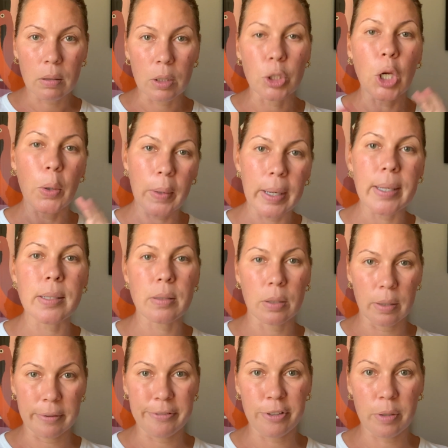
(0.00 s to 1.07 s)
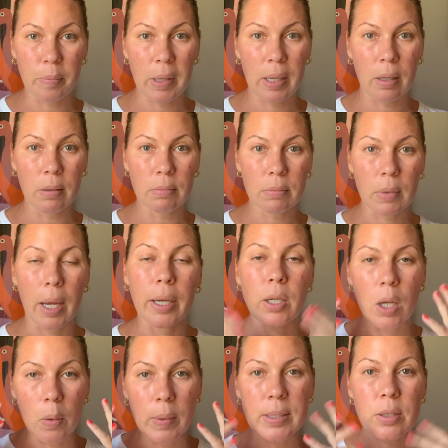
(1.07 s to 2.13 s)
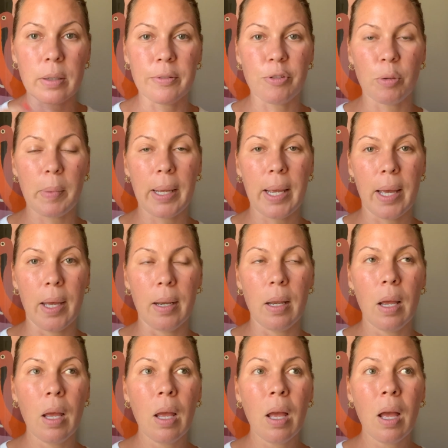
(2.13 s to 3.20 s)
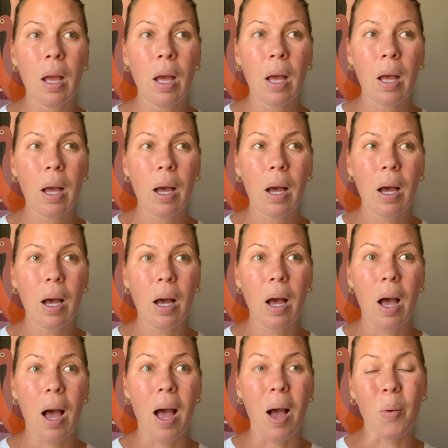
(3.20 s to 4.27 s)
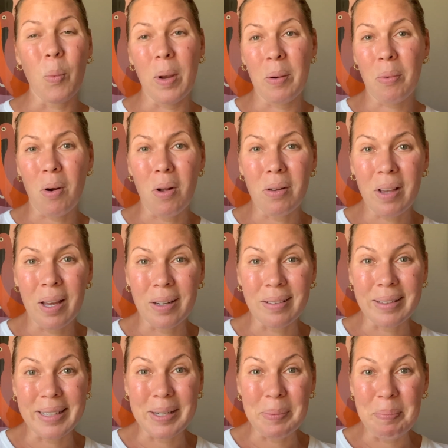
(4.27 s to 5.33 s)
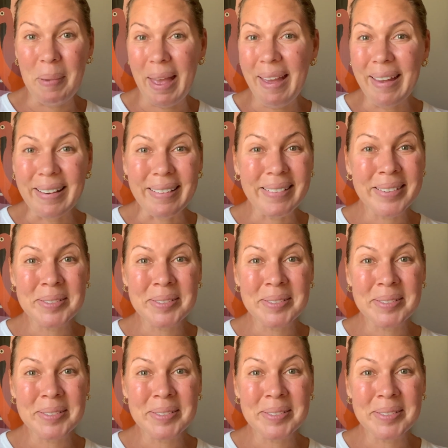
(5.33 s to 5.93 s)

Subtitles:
Yoga is good for me. I know it's good for my head. We were all cuddling in bed.